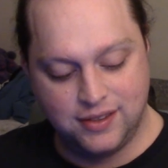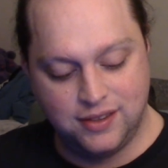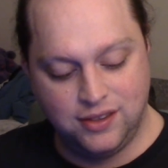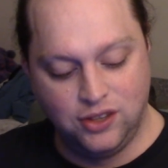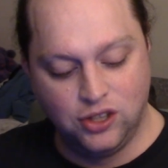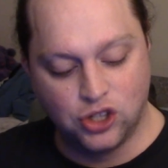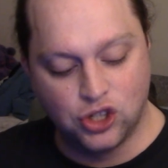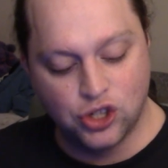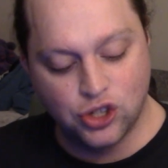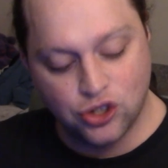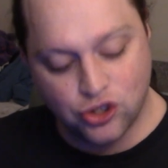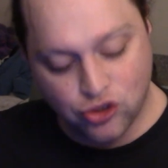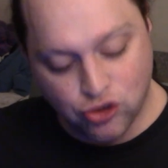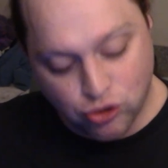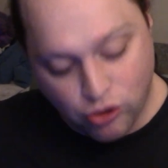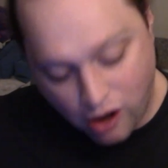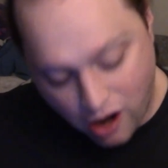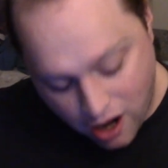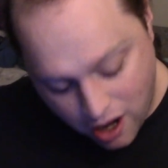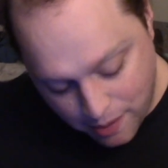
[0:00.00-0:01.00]
the
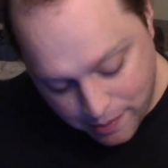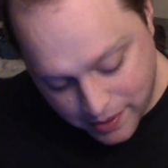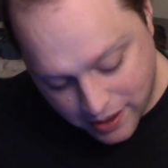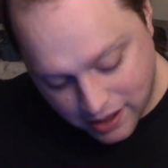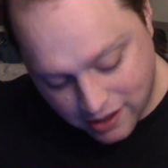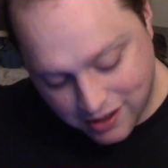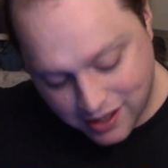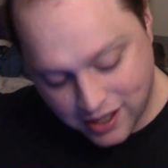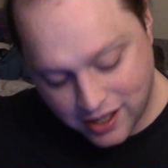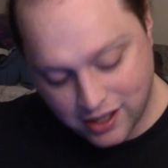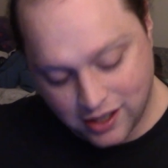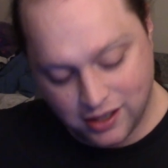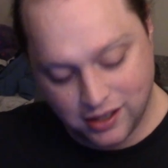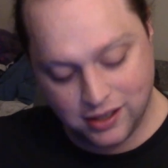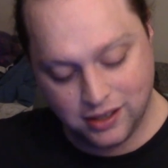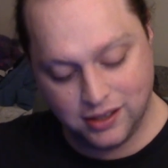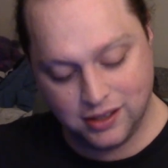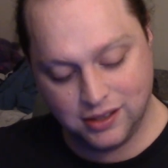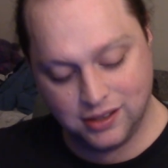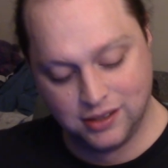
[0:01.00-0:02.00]
strawberry
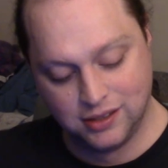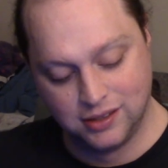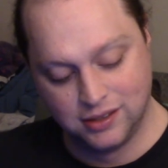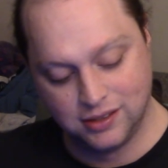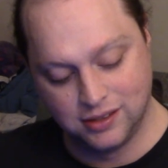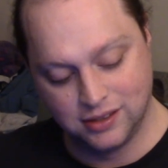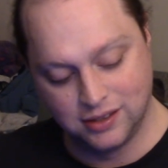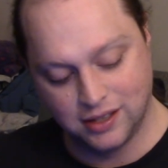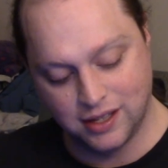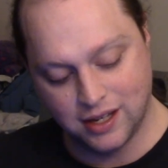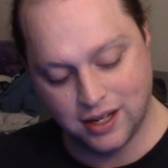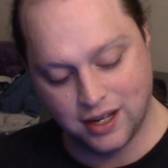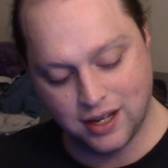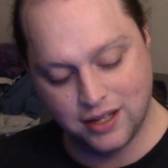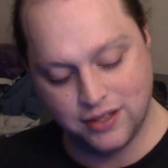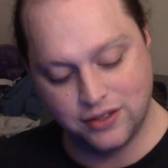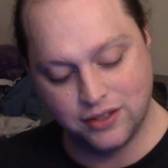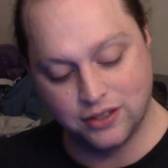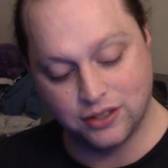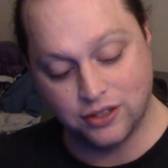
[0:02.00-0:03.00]

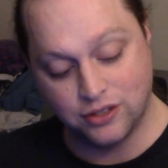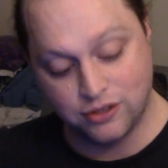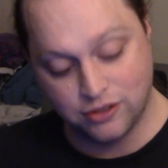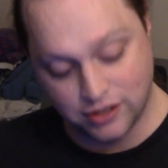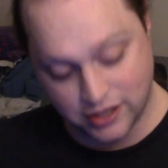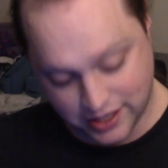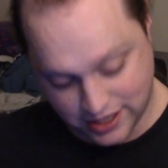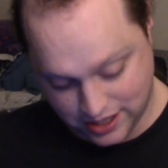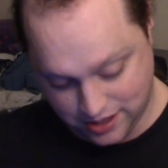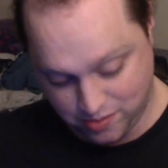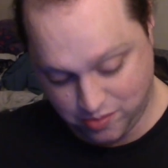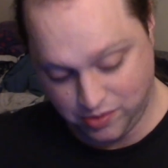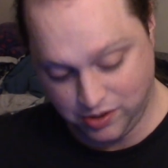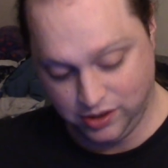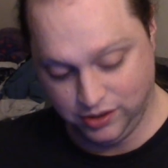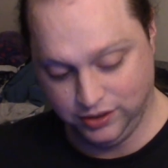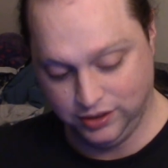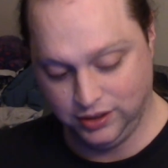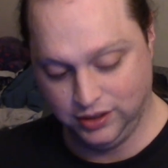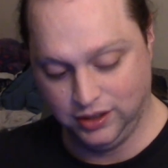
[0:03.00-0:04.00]
and the cream
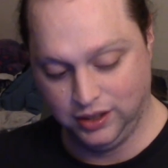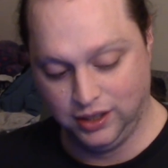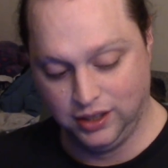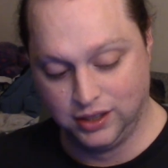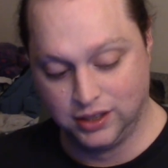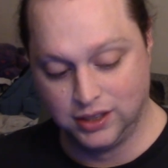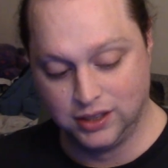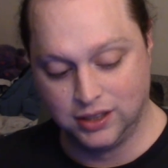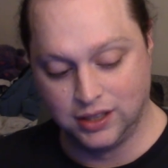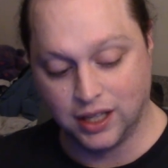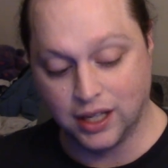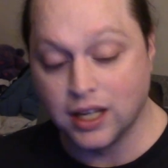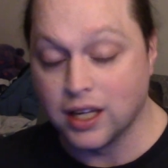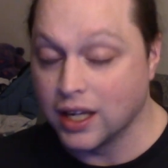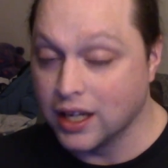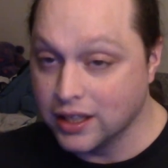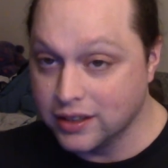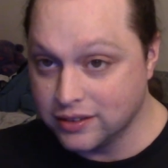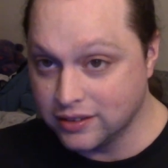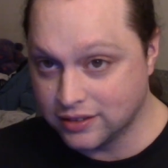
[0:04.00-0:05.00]

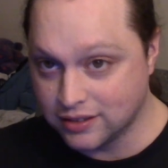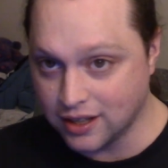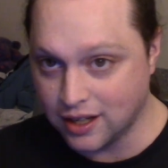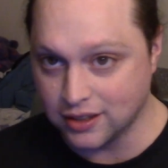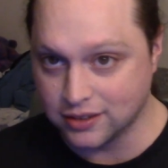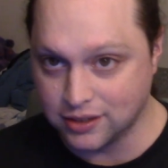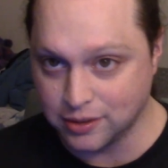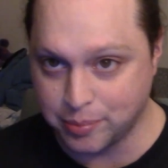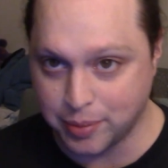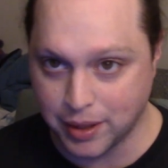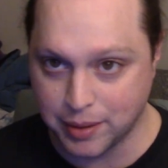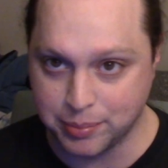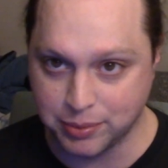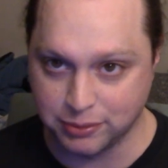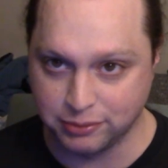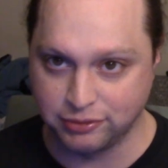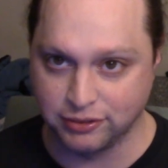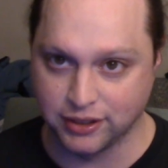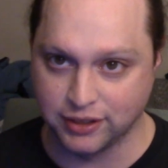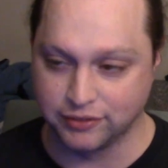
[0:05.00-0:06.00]
and the Dr.
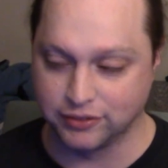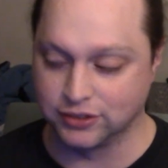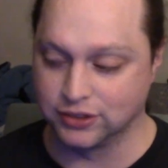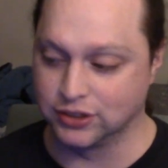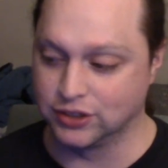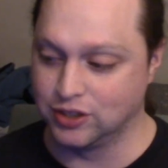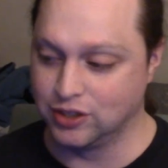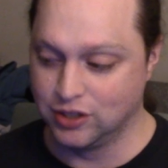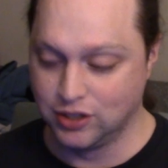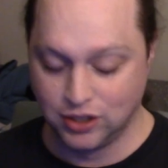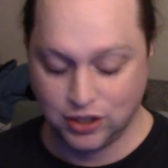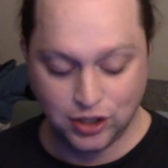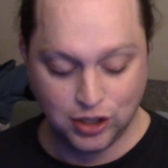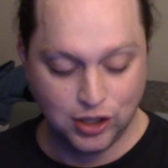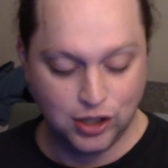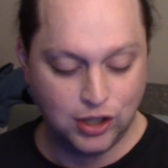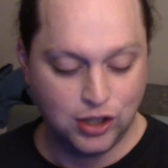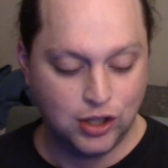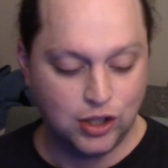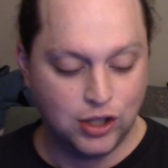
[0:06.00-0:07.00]
Pepper flavors
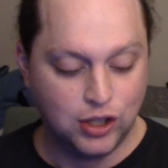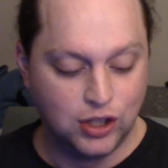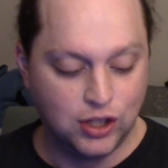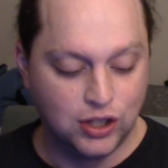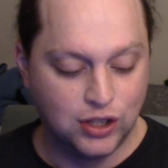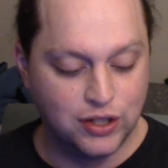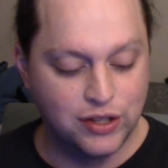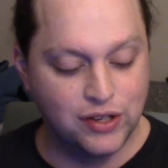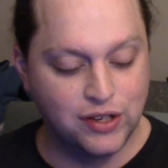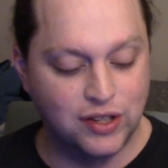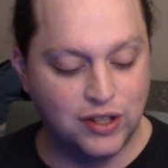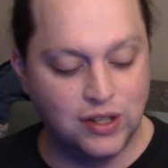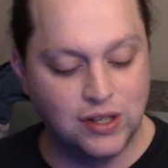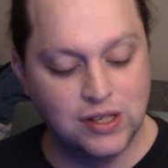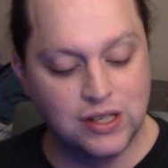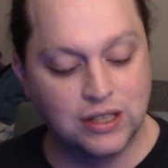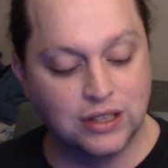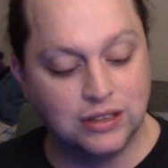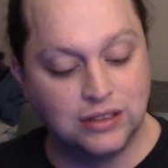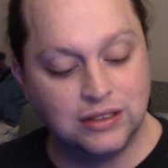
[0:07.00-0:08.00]

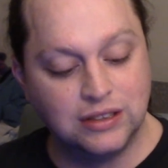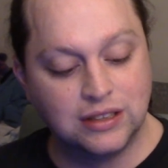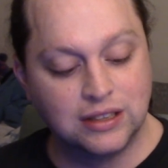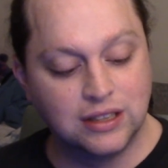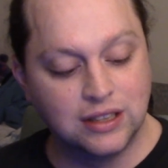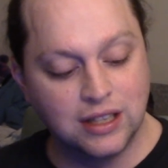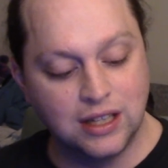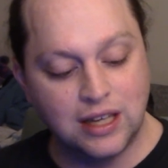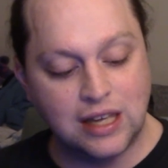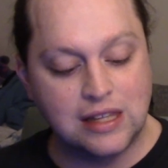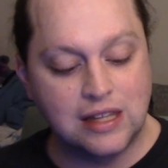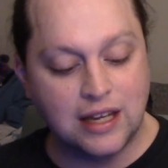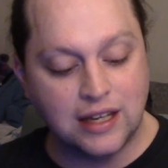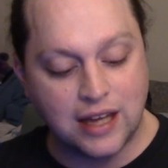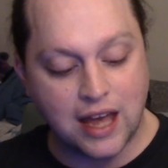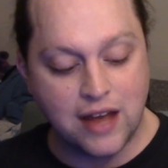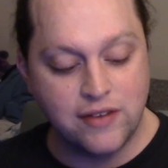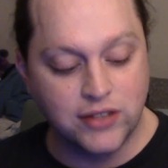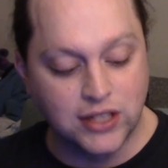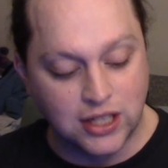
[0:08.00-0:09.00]
are literally like
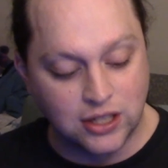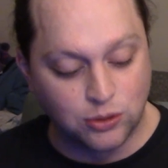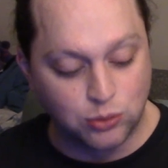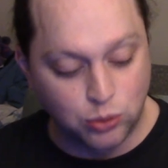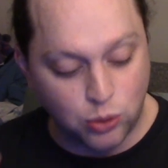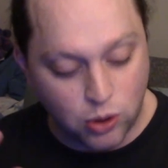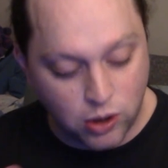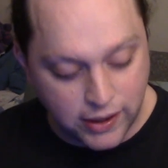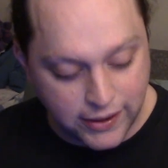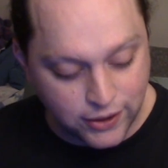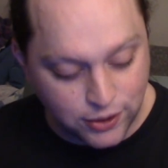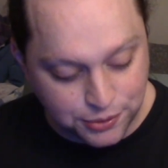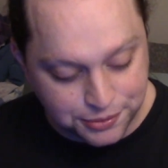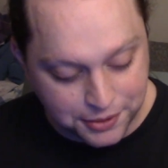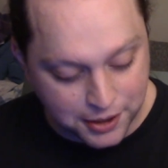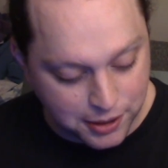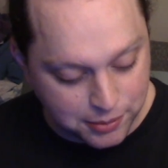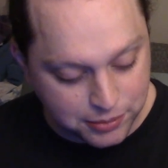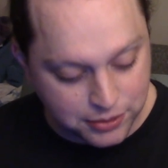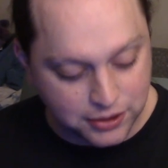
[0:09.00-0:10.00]
having a Royal
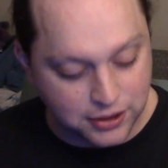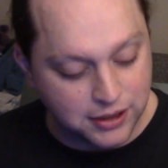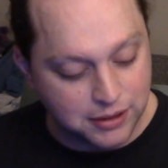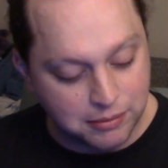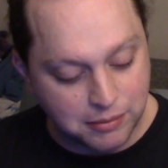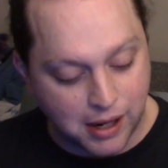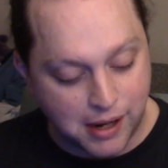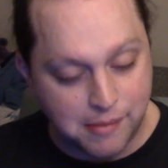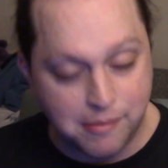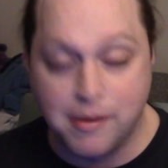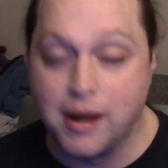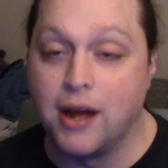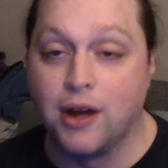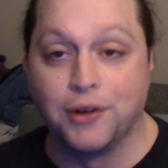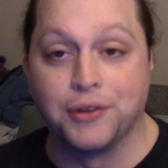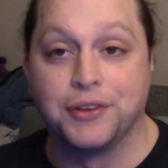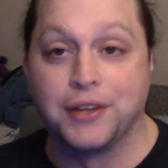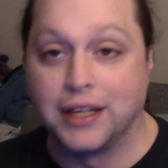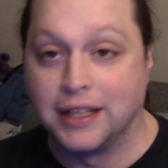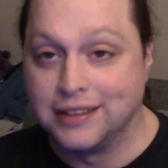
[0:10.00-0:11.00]
Rumble in my
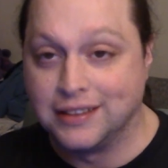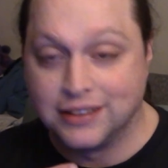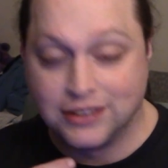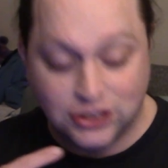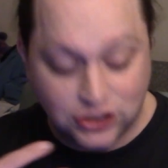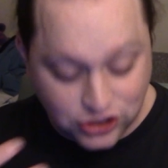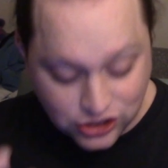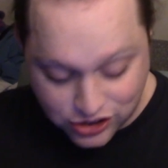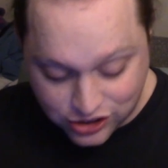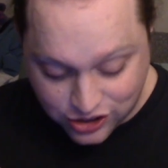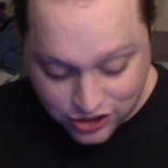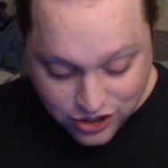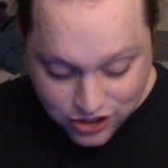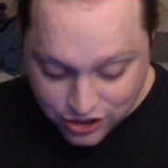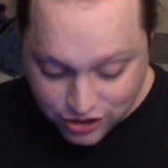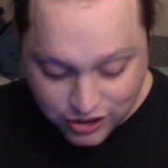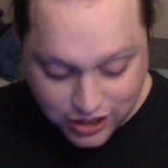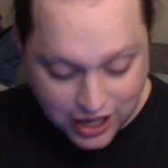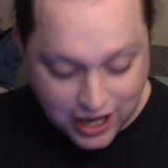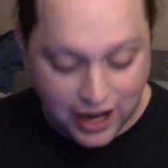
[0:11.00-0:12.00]
mouth and
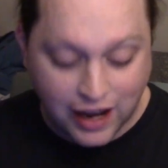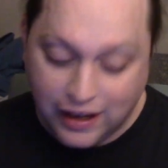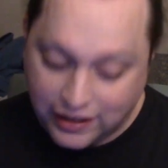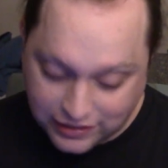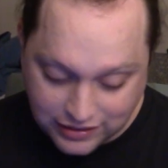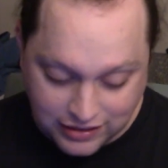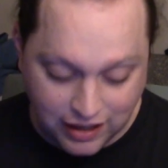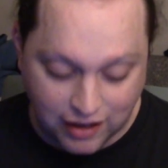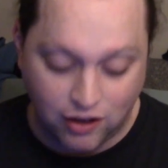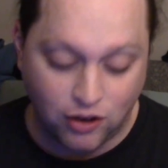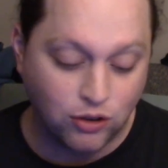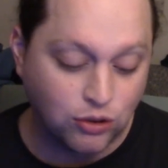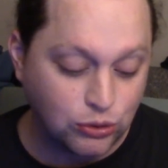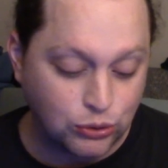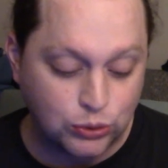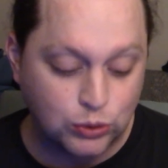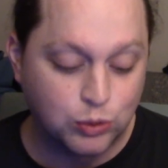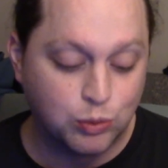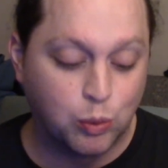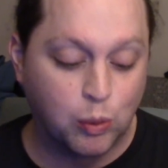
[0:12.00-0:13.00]
you can't tell
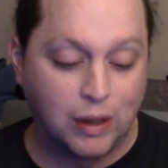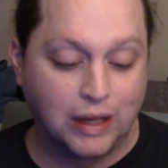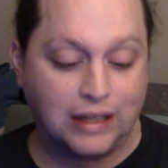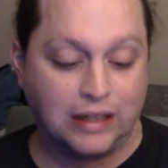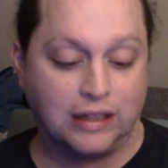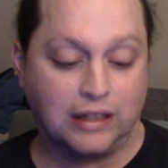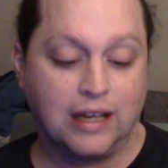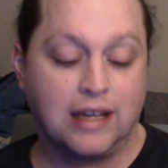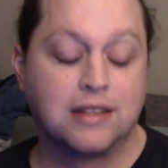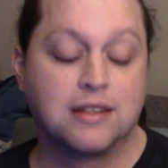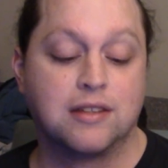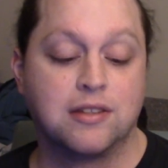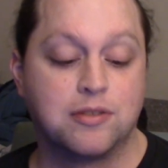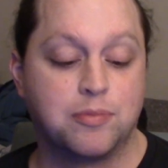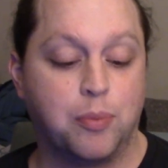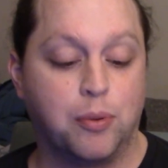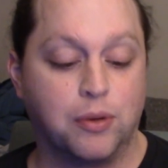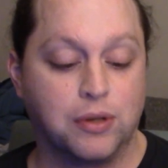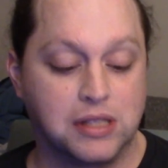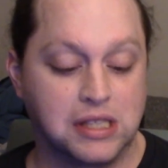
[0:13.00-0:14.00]
who's winning at this
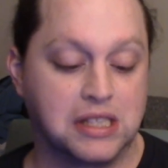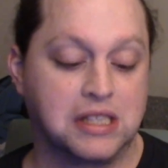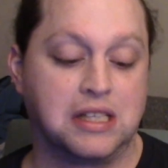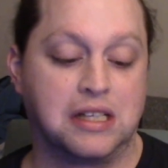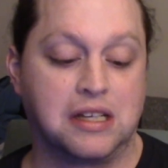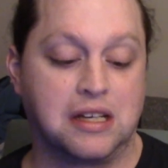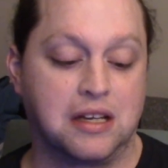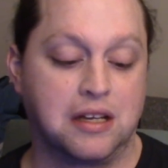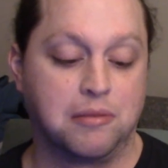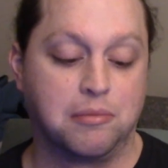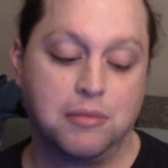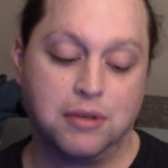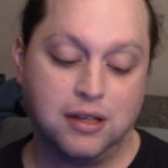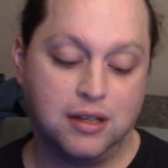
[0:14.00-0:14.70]
point in time.